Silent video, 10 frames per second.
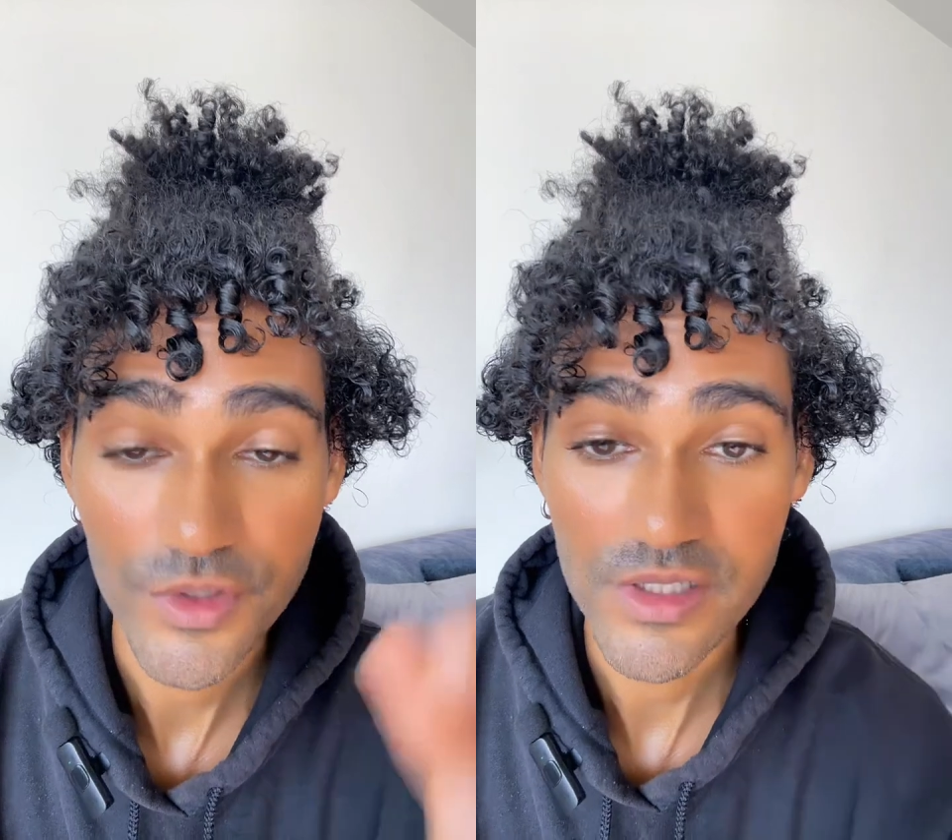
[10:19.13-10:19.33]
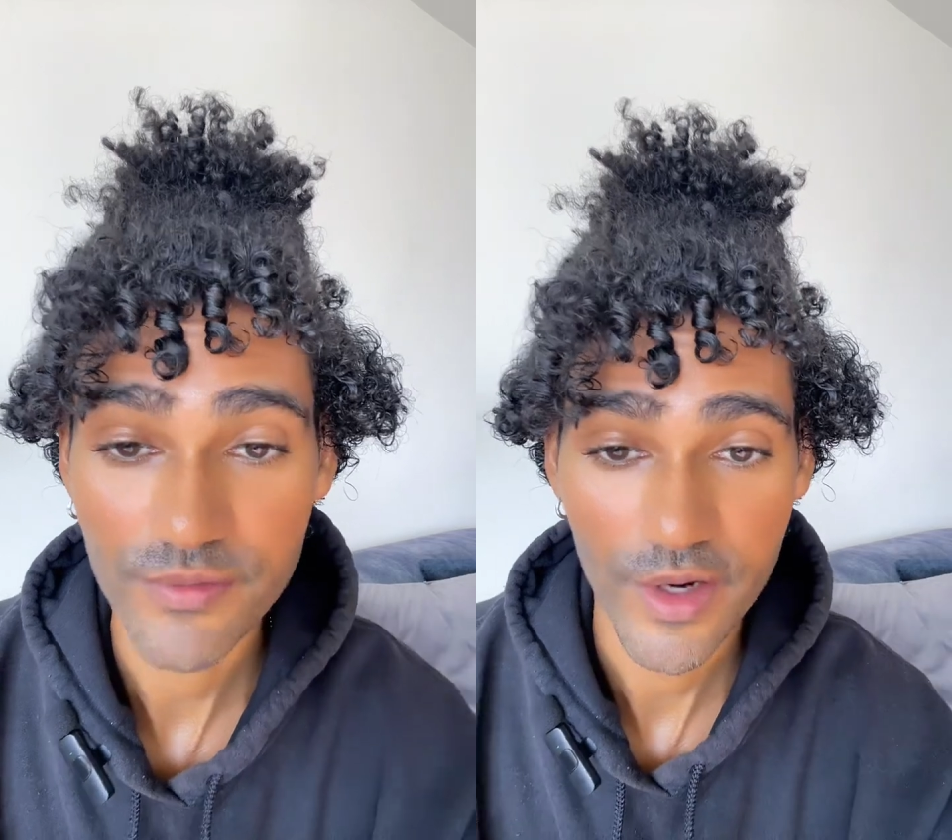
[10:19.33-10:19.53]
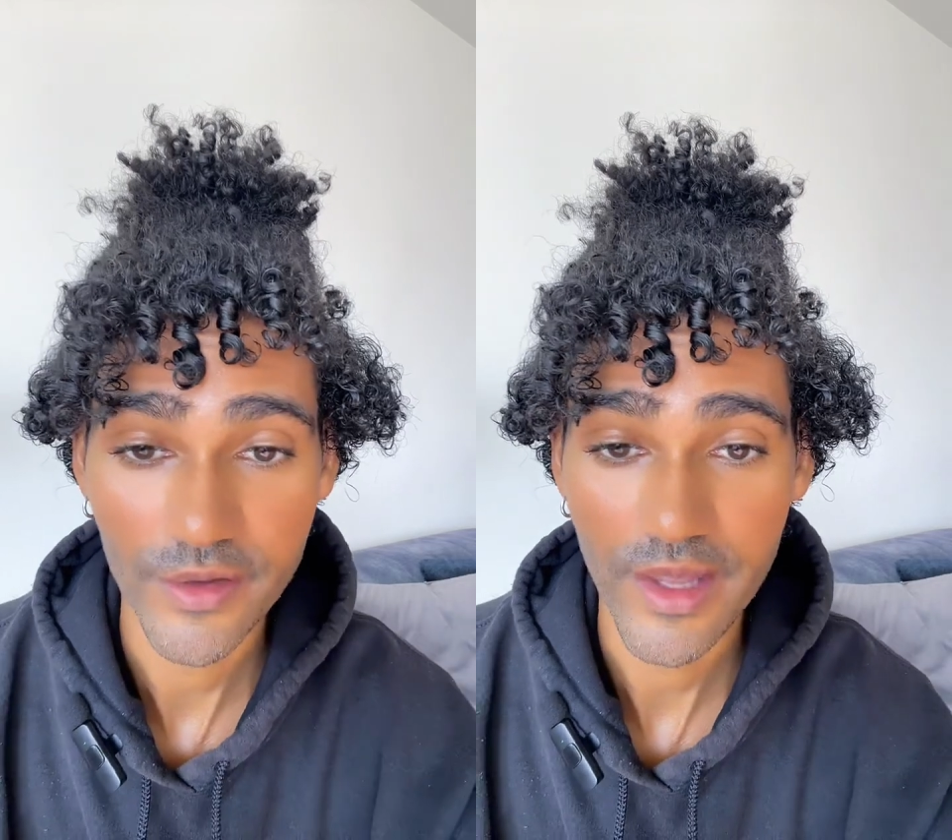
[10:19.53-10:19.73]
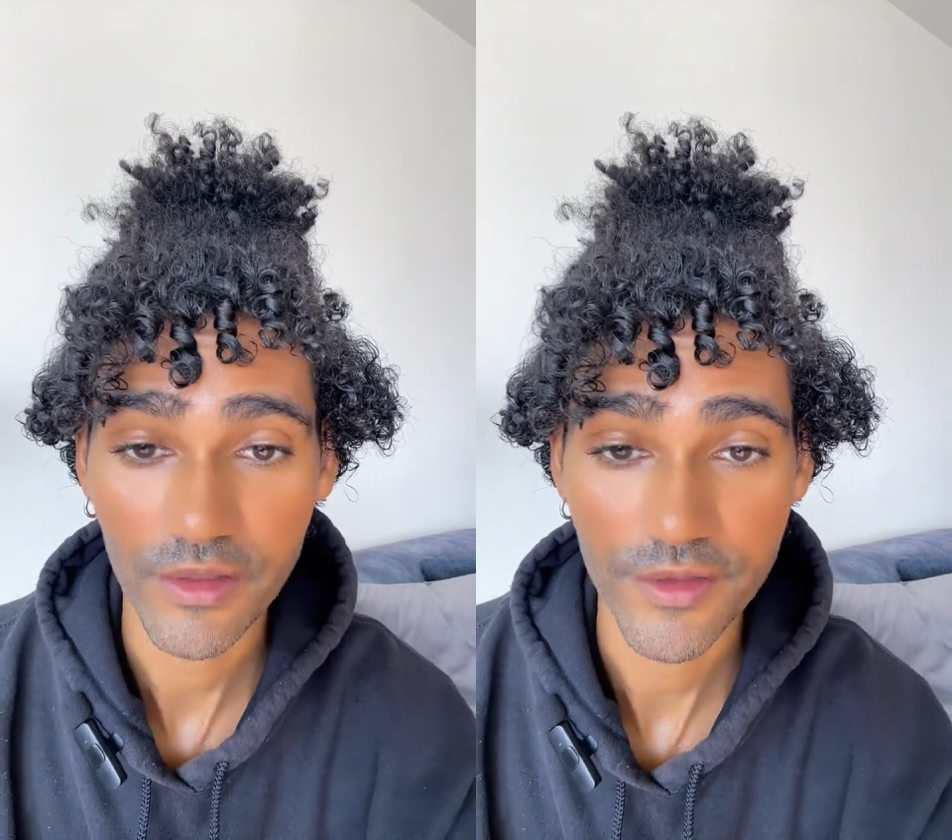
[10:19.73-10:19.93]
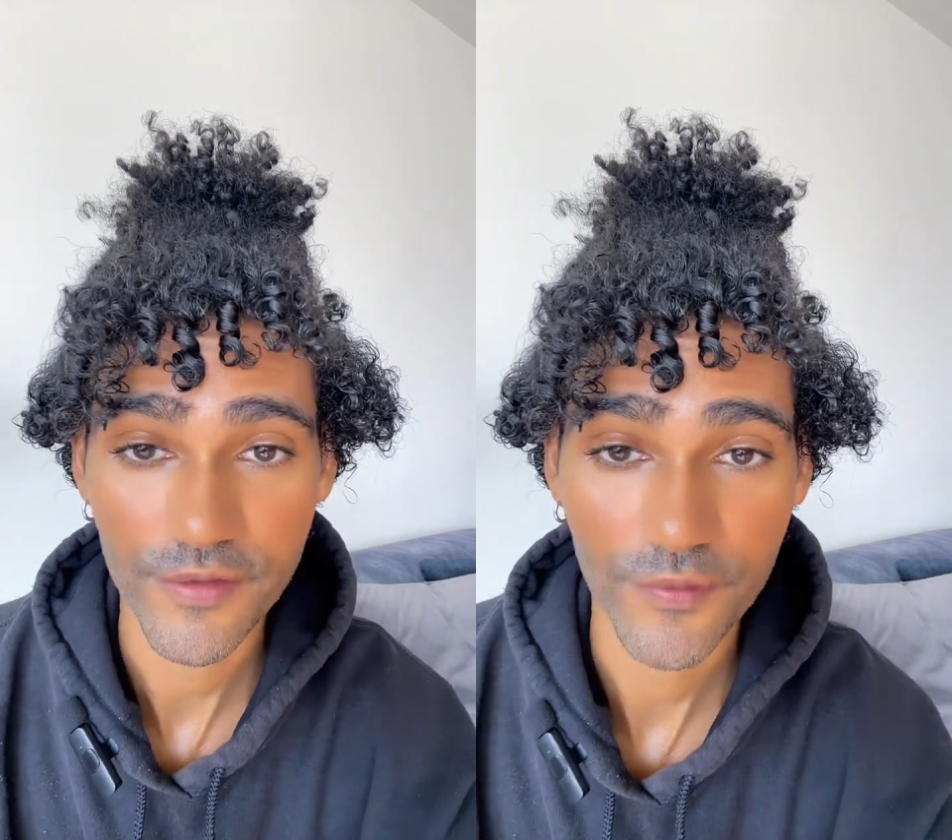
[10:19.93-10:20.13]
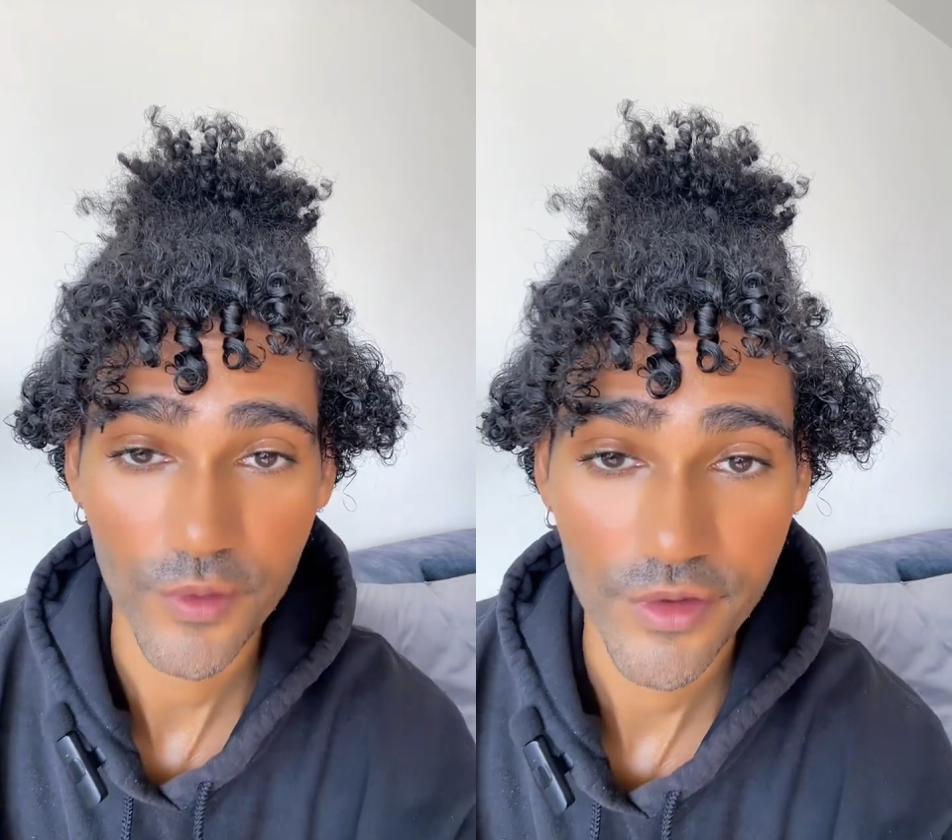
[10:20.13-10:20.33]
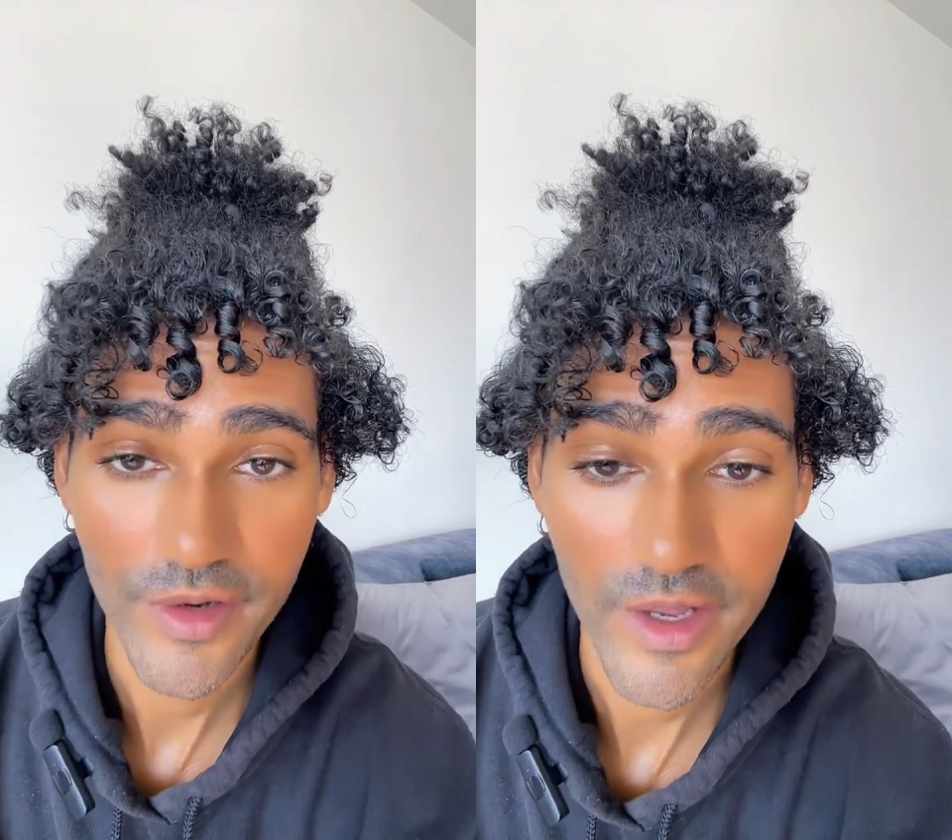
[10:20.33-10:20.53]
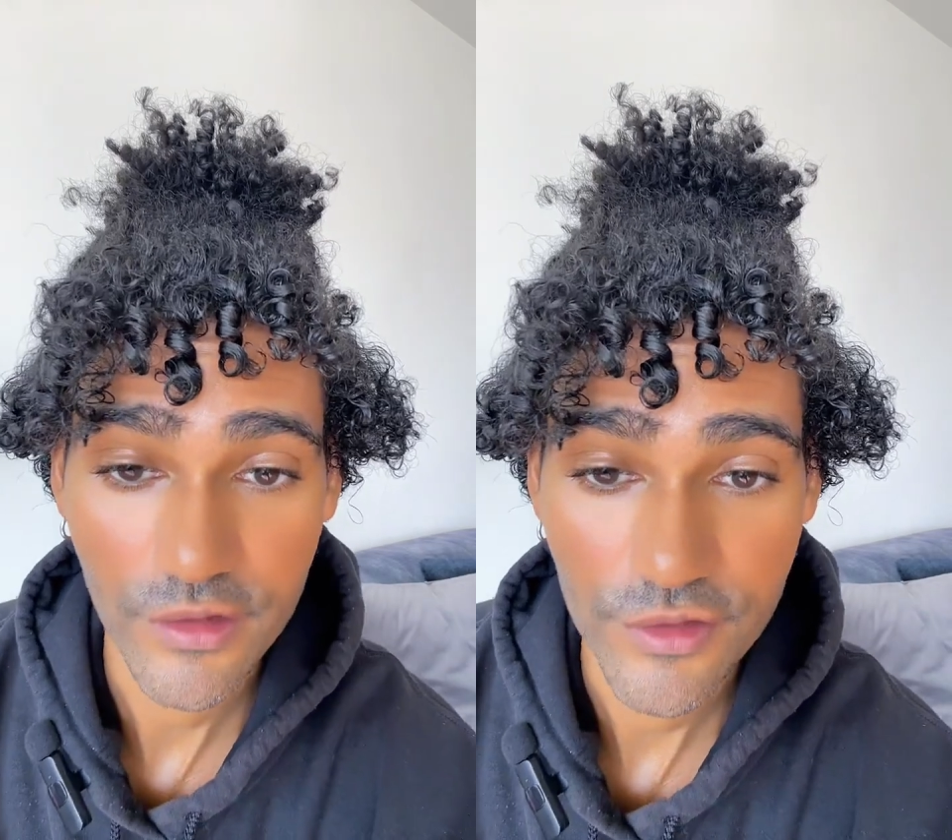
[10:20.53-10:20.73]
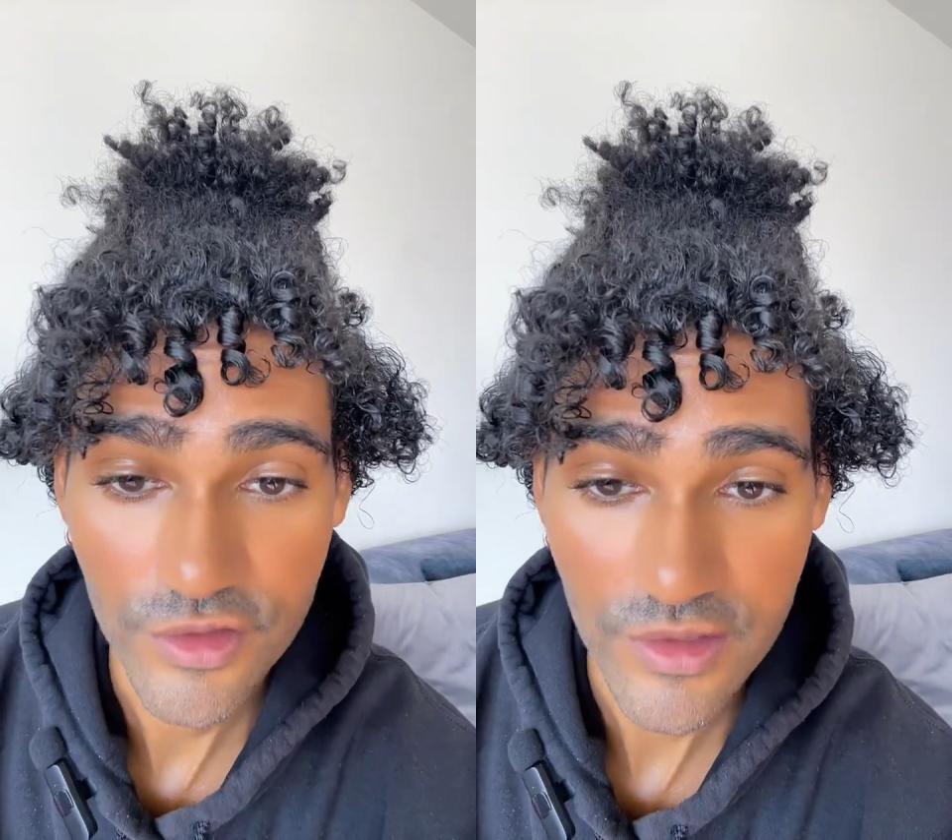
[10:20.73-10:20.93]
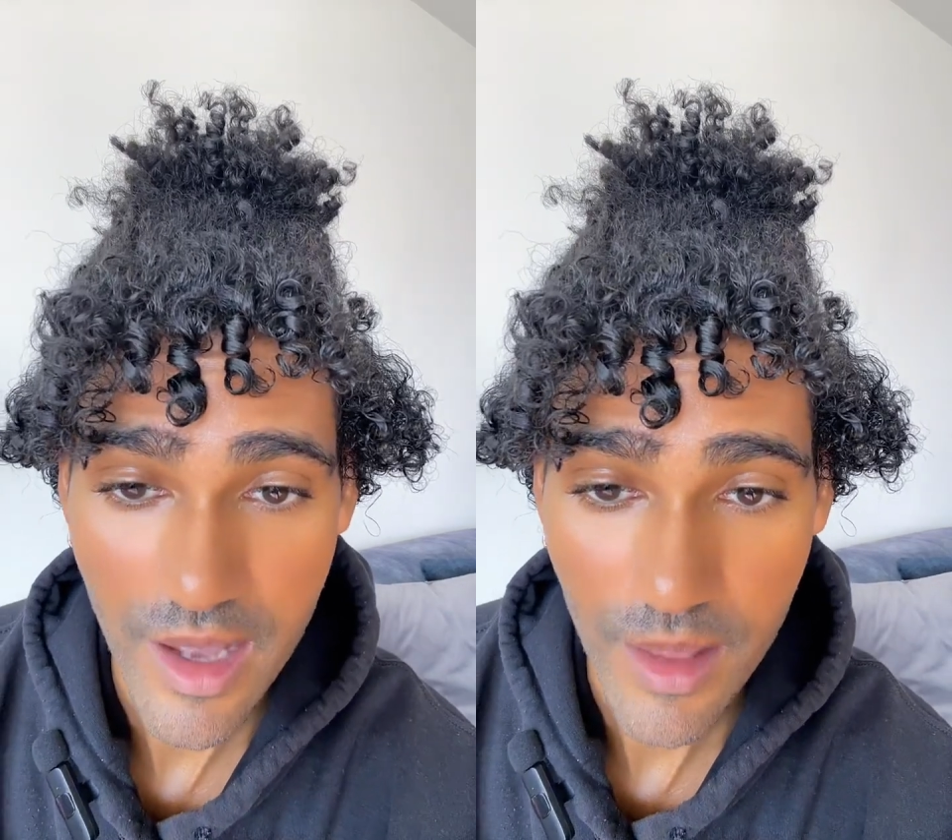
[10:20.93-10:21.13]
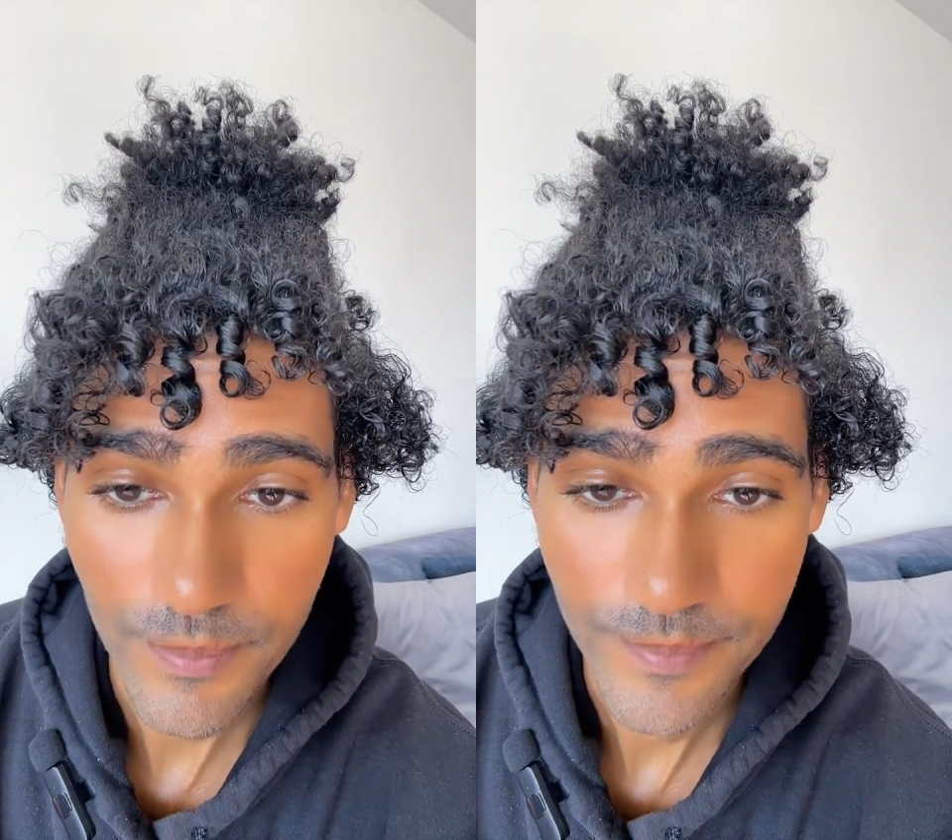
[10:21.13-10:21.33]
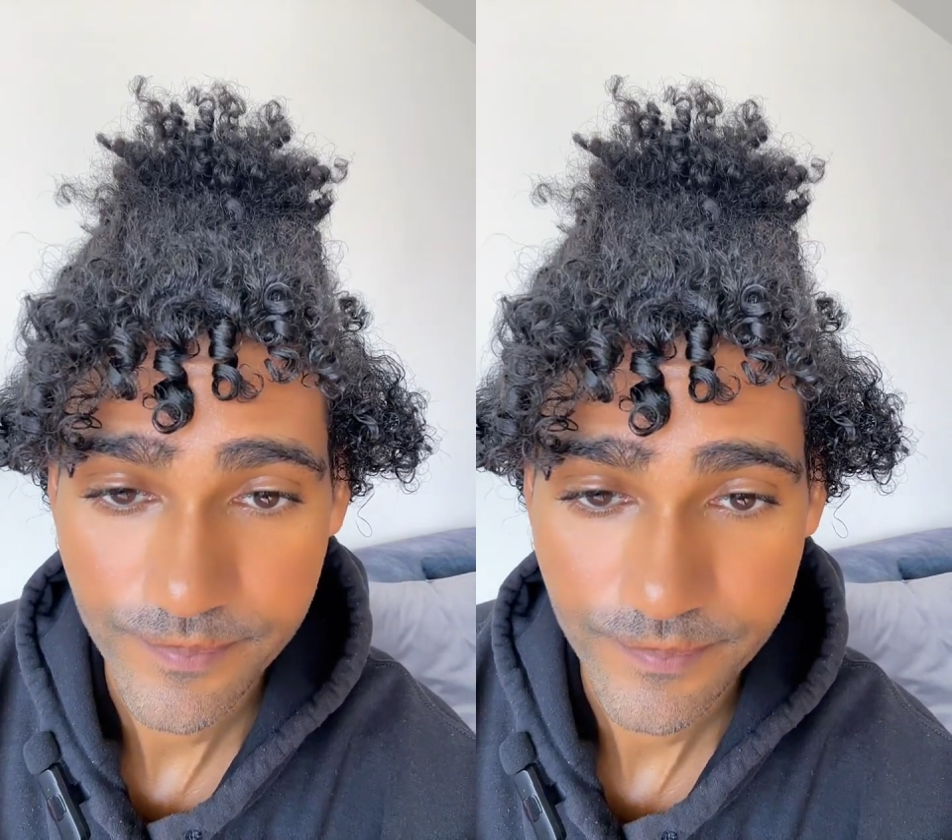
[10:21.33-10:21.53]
which is very healthy for your hair and your scalp.